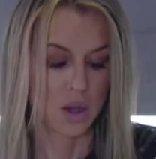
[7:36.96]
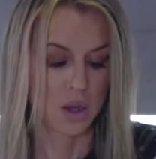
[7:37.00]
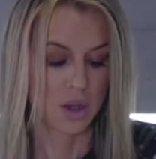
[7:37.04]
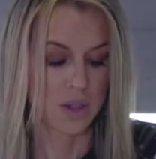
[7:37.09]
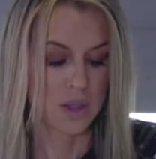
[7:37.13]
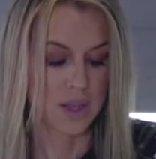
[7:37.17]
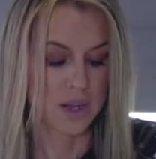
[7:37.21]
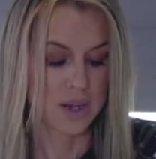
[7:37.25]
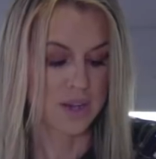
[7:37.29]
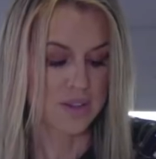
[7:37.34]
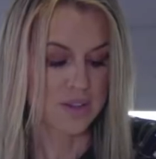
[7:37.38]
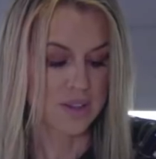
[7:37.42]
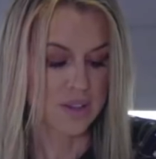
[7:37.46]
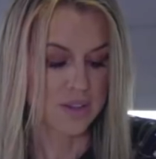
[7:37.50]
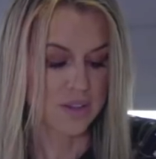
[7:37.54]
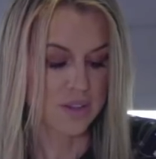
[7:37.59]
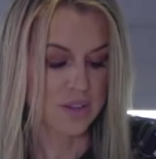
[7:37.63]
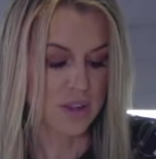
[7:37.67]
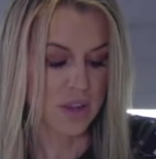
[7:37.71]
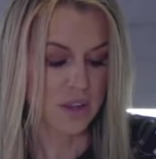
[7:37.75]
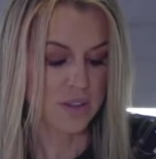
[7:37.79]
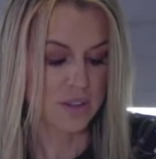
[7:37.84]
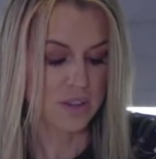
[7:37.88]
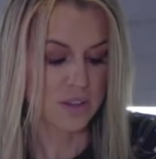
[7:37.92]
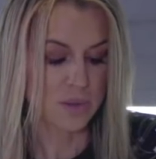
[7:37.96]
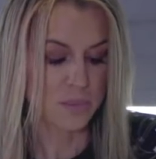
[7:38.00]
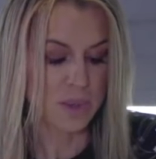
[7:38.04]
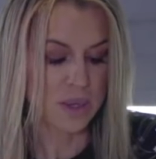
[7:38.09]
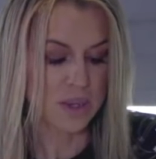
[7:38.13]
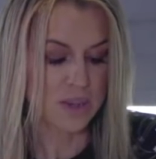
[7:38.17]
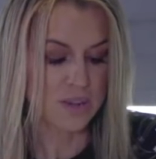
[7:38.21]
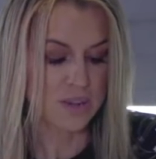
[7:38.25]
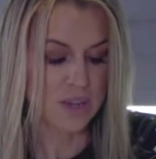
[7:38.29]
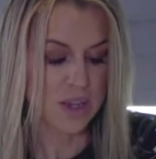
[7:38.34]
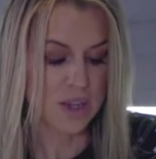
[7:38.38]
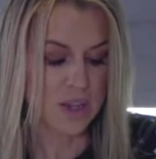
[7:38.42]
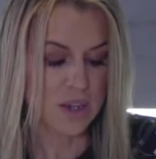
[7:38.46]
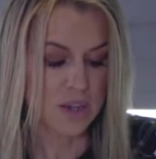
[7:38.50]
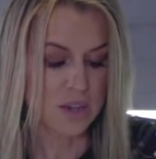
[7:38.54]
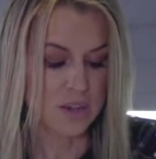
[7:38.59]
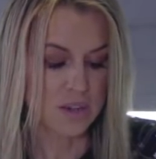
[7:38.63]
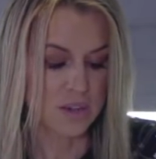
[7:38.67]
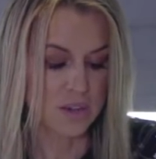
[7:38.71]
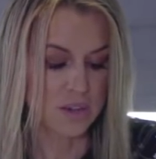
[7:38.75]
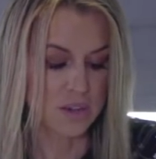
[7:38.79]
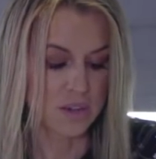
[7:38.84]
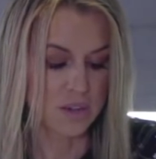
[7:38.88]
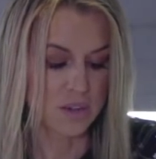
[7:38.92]
And then as that starts to mix in,
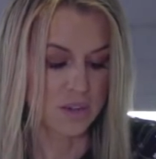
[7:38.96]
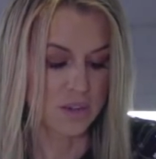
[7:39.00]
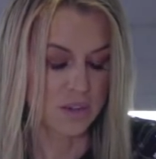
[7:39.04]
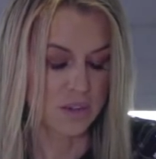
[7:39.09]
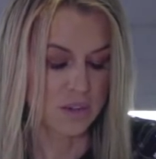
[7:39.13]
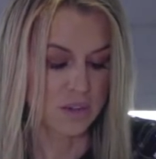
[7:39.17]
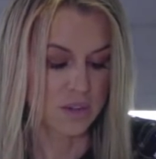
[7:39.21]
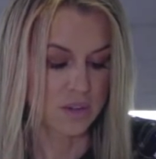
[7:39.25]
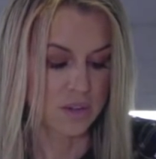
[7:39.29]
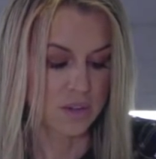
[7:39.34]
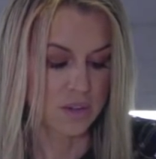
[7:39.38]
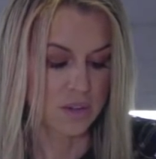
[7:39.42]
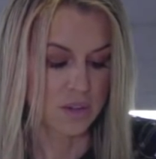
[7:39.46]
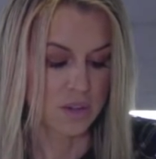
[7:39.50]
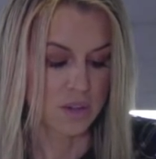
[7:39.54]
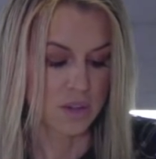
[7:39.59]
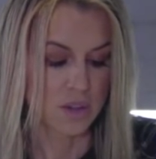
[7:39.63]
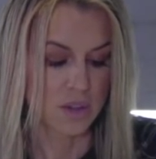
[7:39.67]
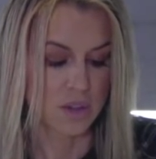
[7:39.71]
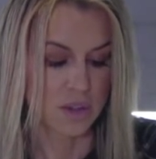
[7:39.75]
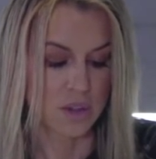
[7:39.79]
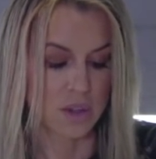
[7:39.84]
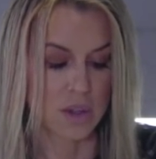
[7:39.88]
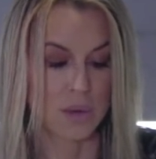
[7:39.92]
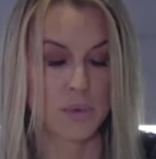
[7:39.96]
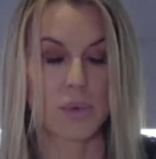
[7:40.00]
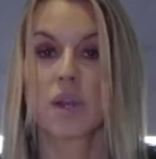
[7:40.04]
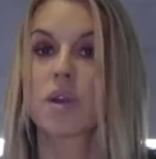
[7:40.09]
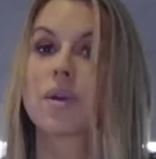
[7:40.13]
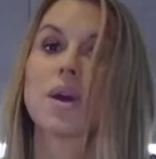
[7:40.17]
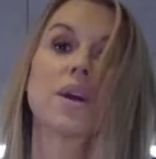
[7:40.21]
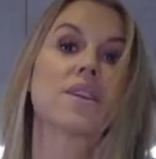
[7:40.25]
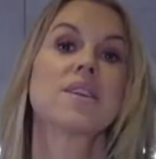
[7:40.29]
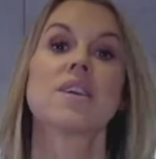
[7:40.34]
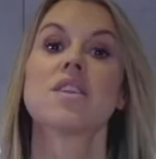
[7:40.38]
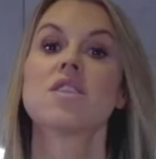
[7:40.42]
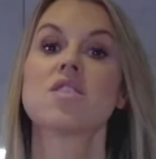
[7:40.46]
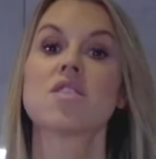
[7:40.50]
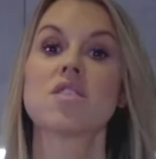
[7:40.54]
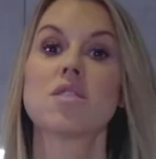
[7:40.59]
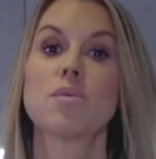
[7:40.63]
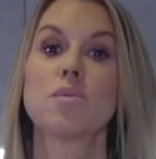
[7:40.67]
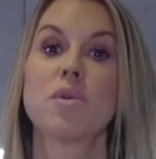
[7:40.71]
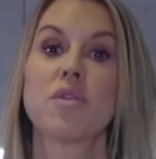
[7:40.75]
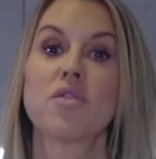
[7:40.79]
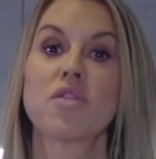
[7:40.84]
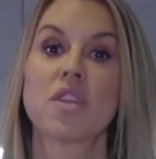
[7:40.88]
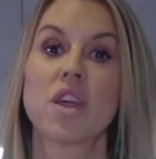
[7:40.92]
I'm going to add in
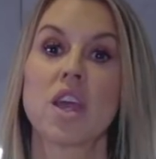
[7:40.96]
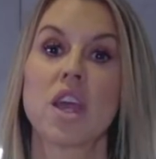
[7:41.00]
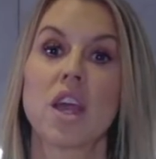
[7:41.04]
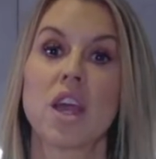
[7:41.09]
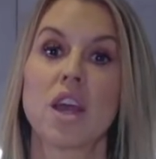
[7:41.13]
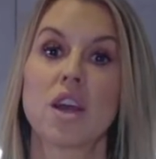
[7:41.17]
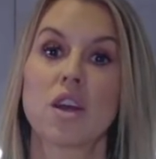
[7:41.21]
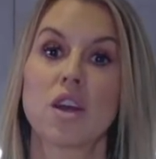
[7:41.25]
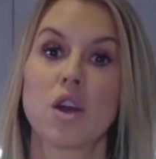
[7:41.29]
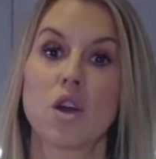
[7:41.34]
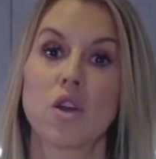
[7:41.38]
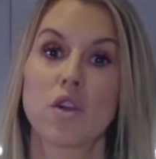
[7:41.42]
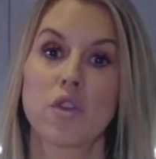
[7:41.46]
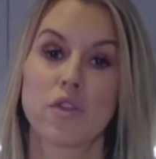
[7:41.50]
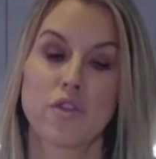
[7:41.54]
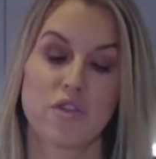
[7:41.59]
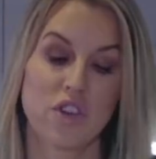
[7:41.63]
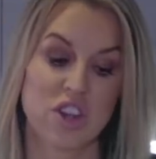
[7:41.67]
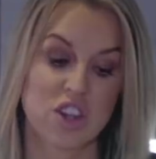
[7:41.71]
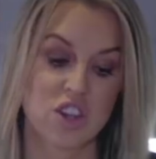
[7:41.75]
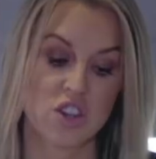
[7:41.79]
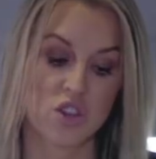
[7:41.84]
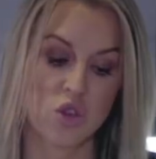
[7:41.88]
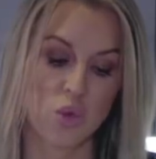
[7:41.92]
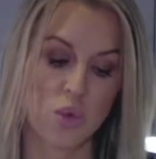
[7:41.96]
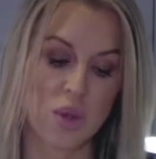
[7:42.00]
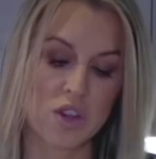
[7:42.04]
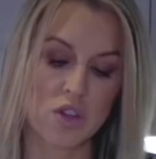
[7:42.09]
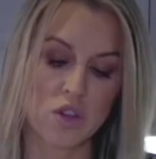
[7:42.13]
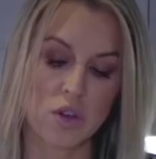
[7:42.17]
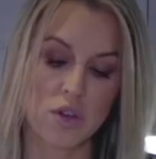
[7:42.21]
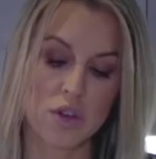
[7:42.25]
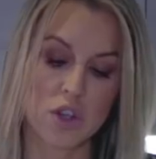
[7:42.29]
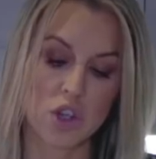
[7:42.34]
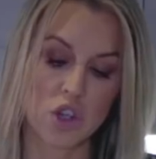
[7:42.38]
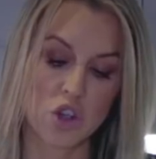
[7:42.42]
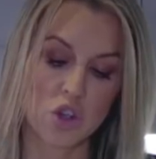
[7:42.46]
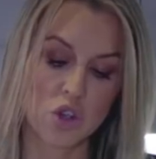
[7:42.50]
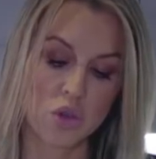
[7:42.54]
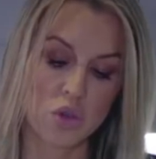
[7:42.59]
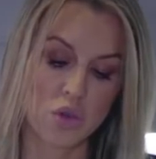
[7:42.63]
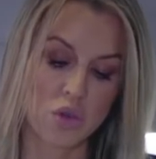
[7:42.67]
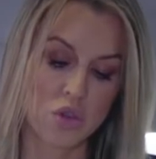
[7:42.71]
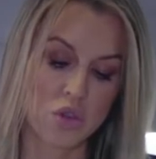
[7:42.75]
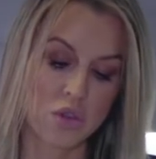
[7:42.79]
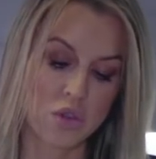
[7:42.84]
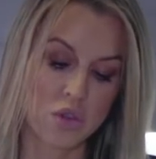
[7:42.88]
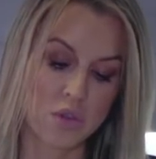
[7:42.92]
some of the freshly squeezed orange
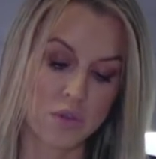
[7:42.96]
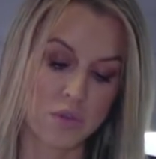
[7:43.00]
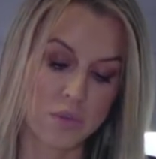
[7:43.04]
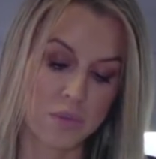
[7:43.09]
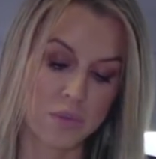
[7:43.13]
juice.